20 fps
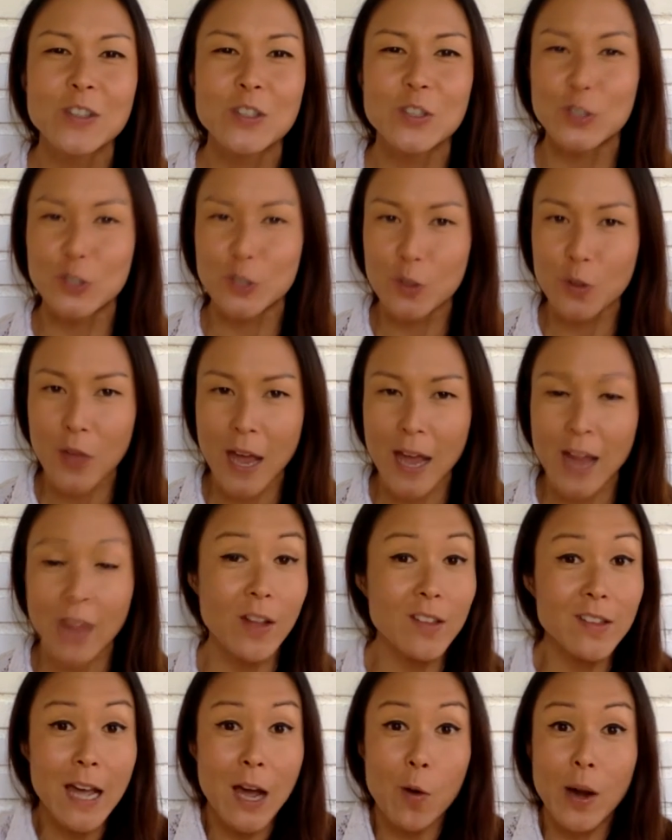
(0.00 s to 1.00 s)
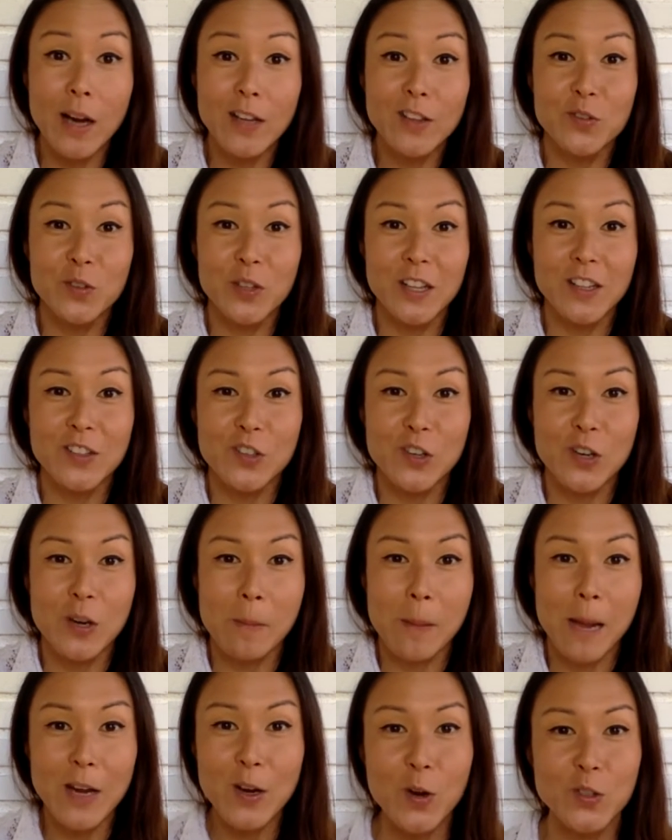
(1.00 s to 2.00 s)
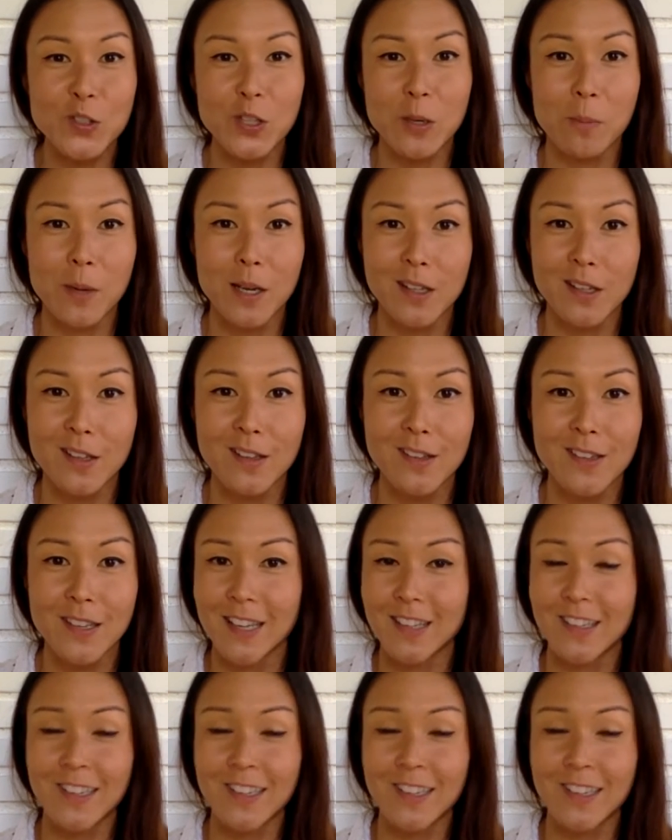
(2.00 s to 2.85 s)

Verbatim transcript: to do that, and that's how I really started my coaching business,